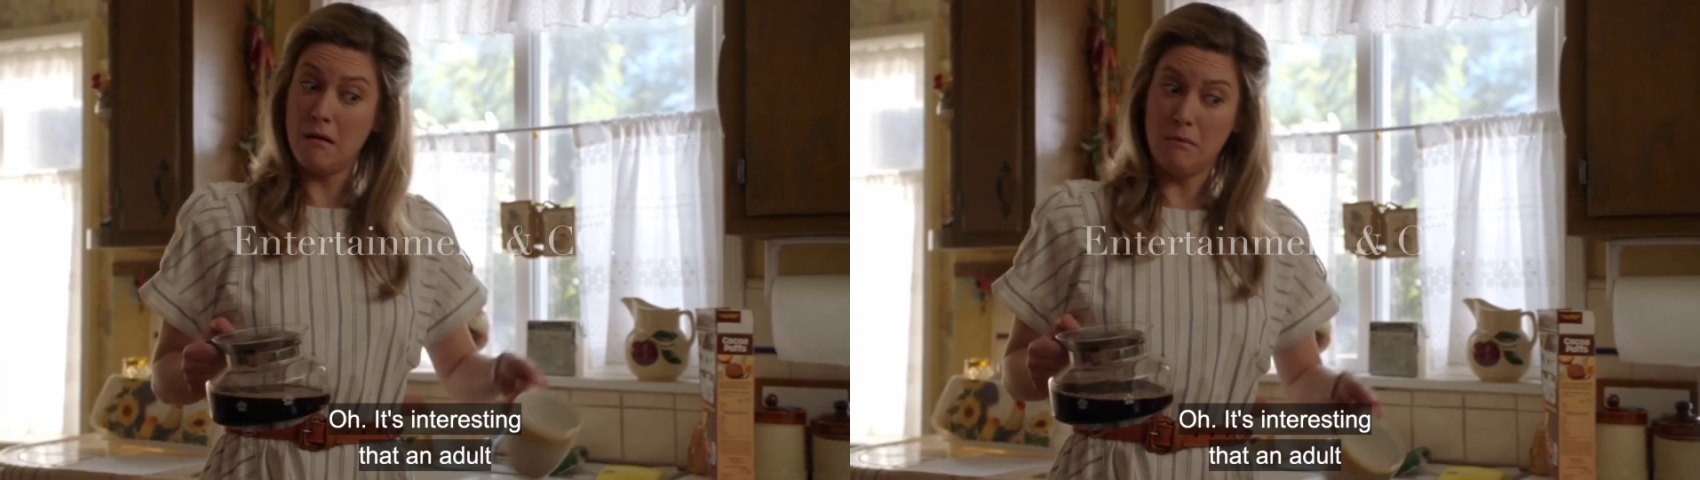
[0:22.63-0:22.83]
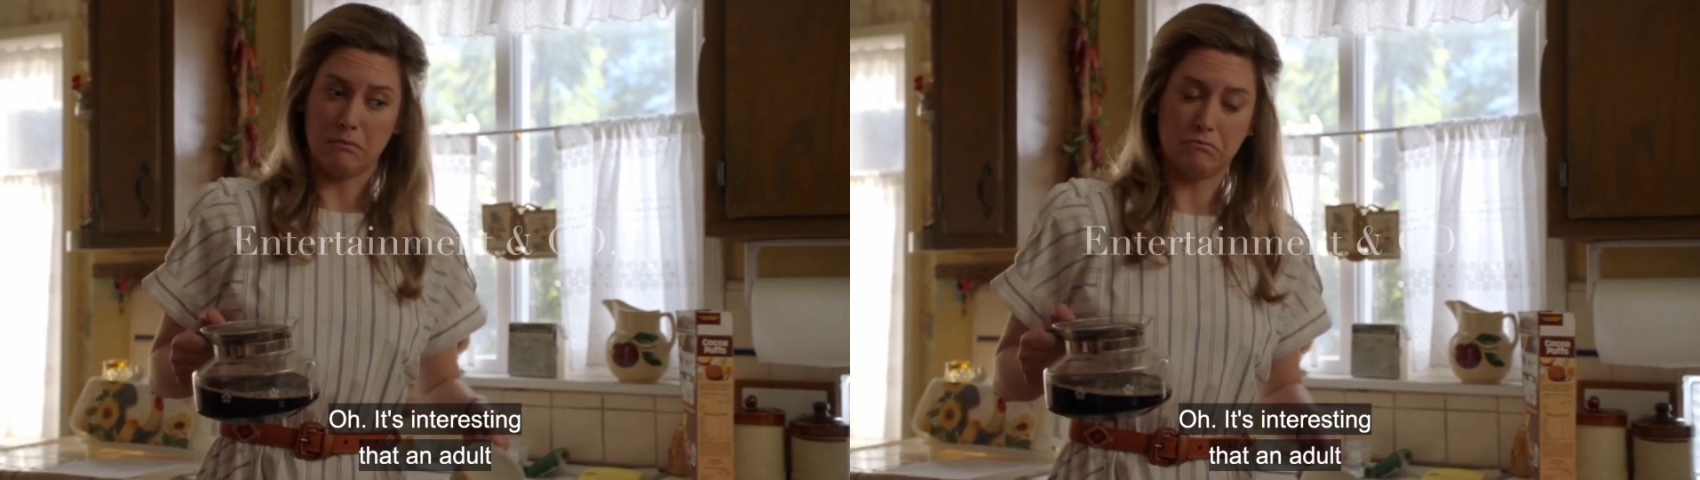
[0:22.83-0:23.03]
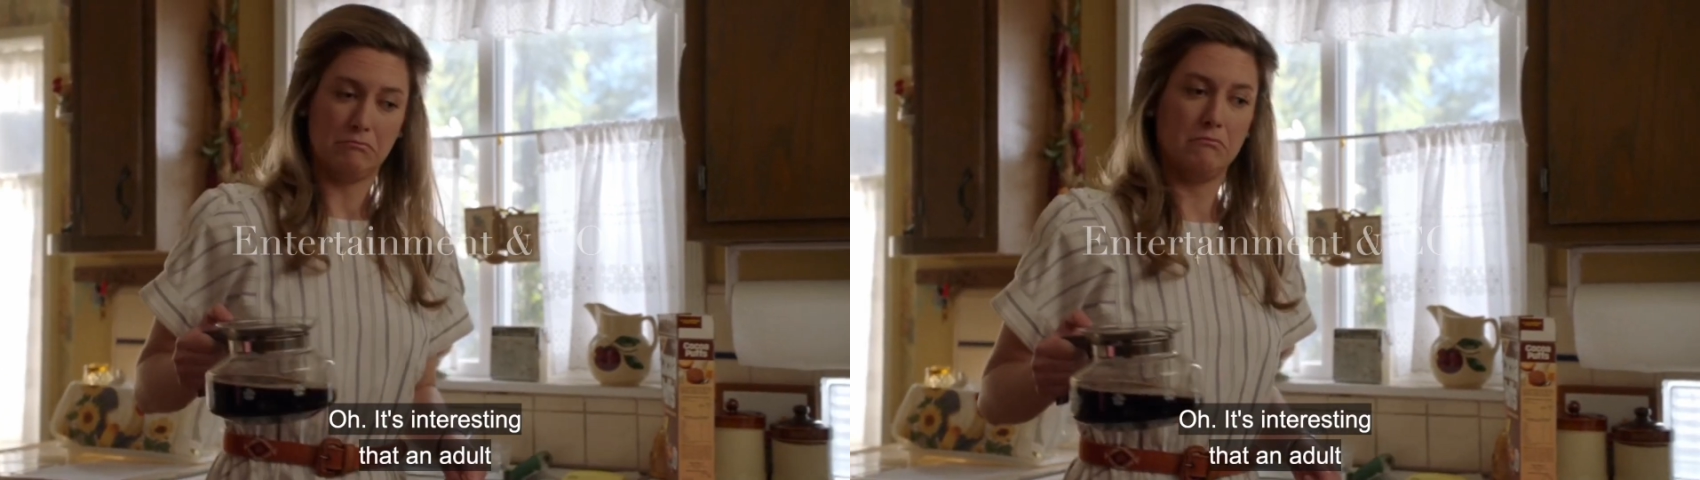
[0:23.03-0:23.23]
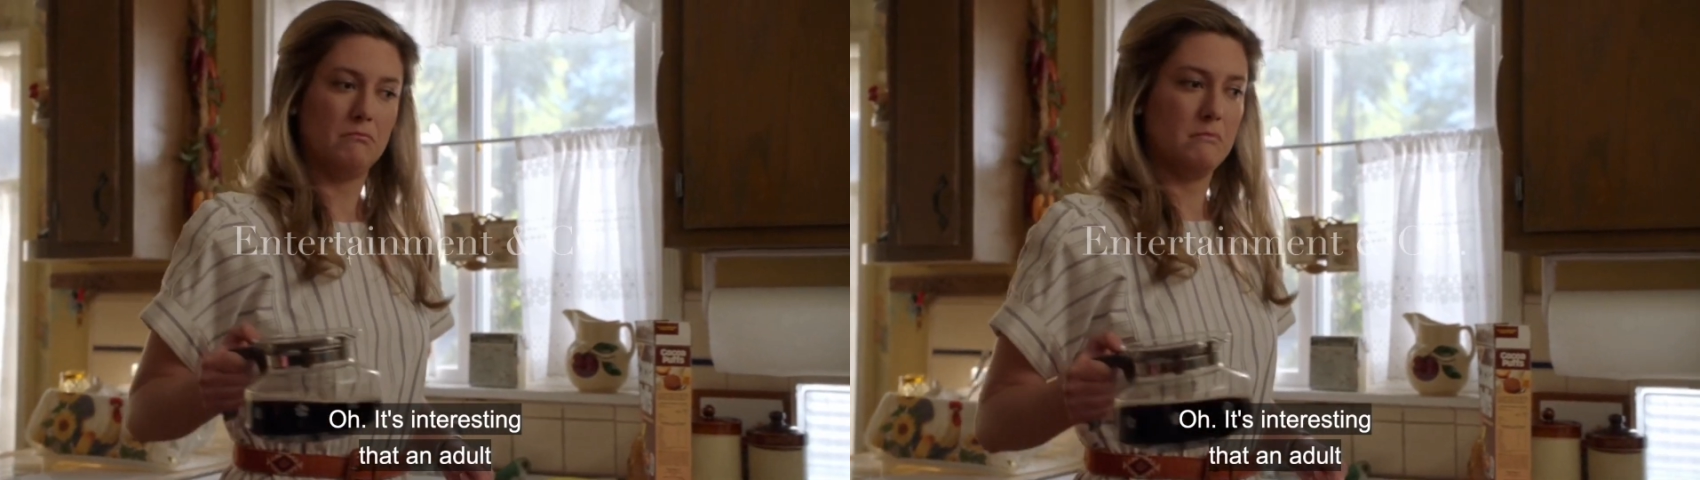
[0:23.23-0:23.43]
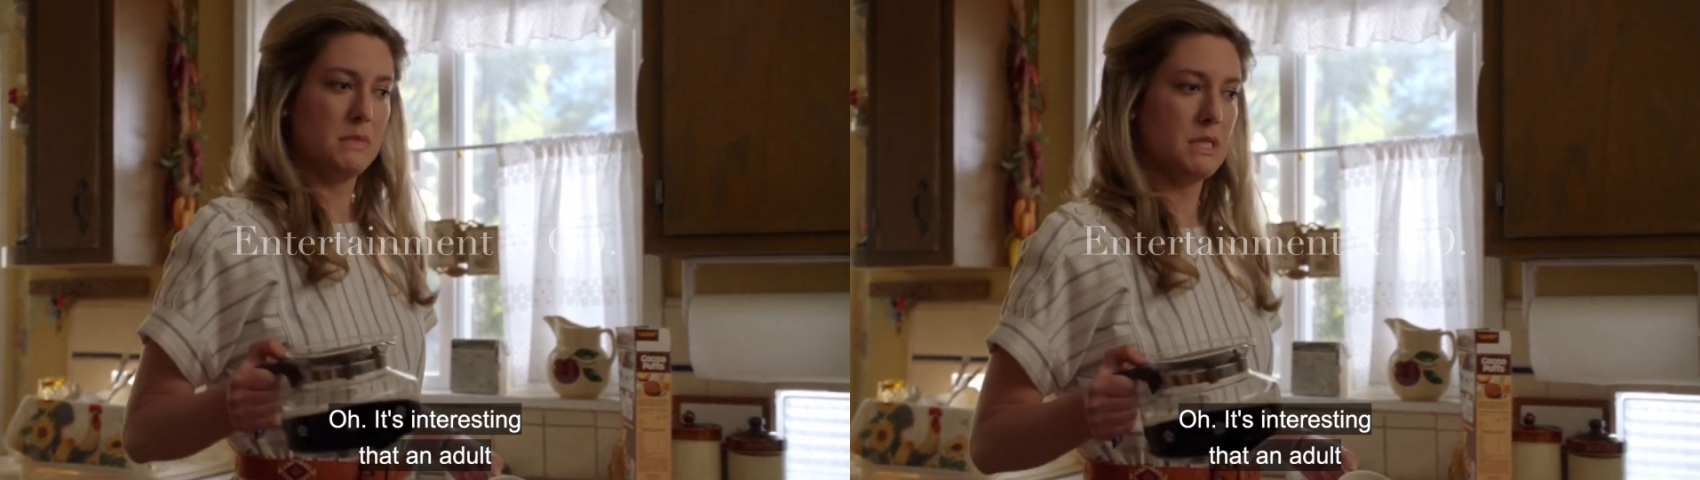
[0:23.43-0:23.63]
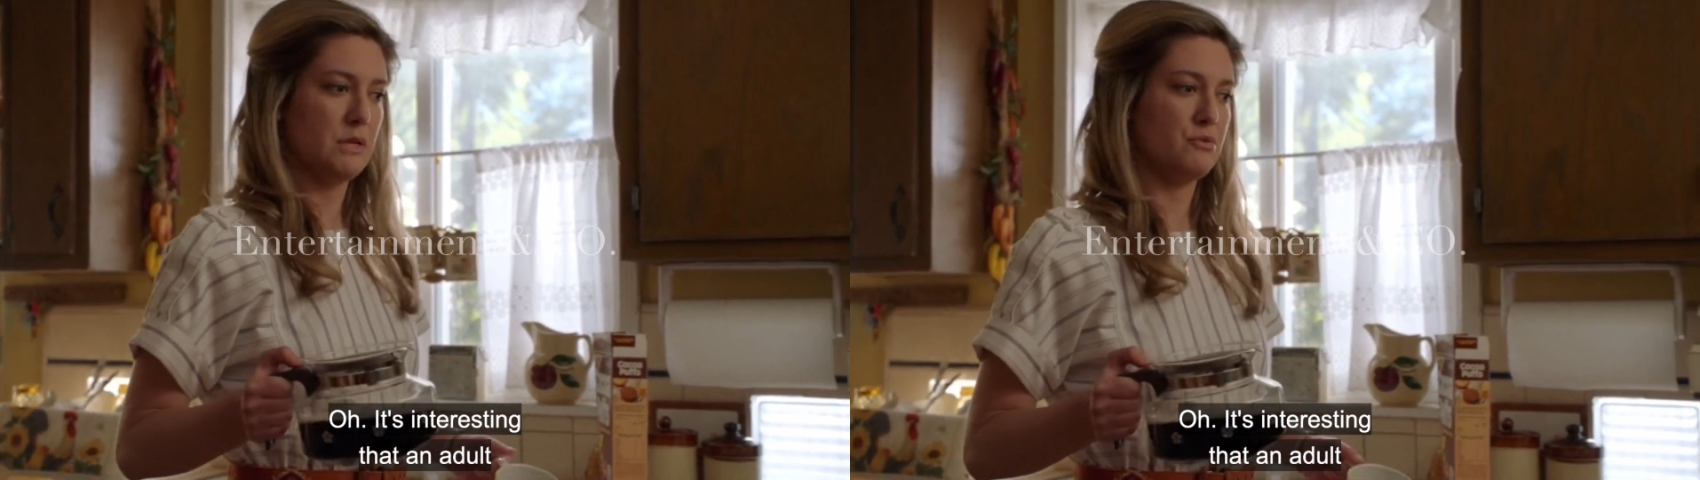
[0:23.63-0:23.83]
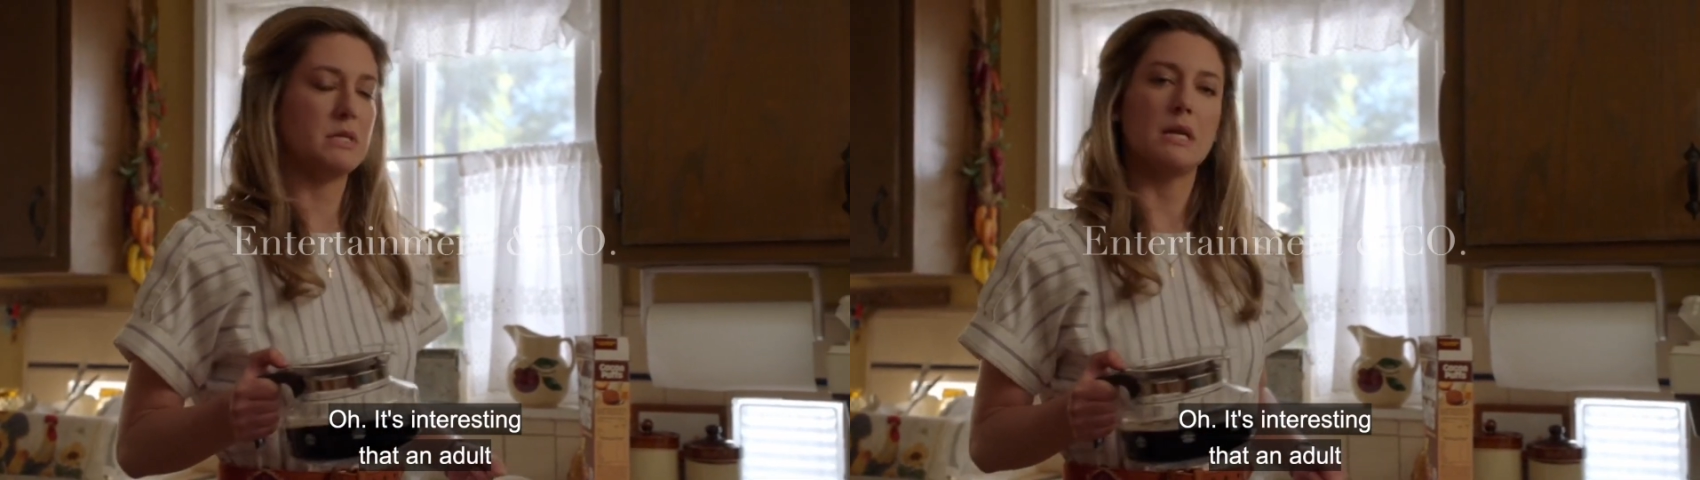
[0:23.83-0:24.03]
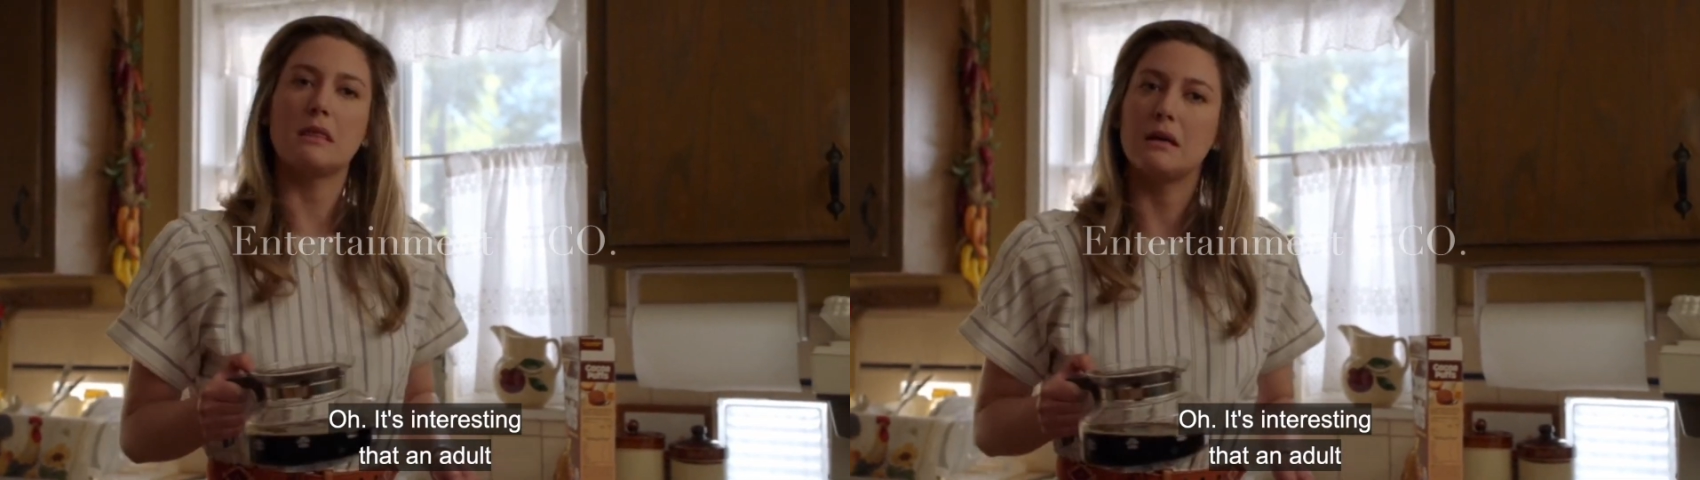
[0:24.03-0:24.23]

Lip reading: Oh, it's interesting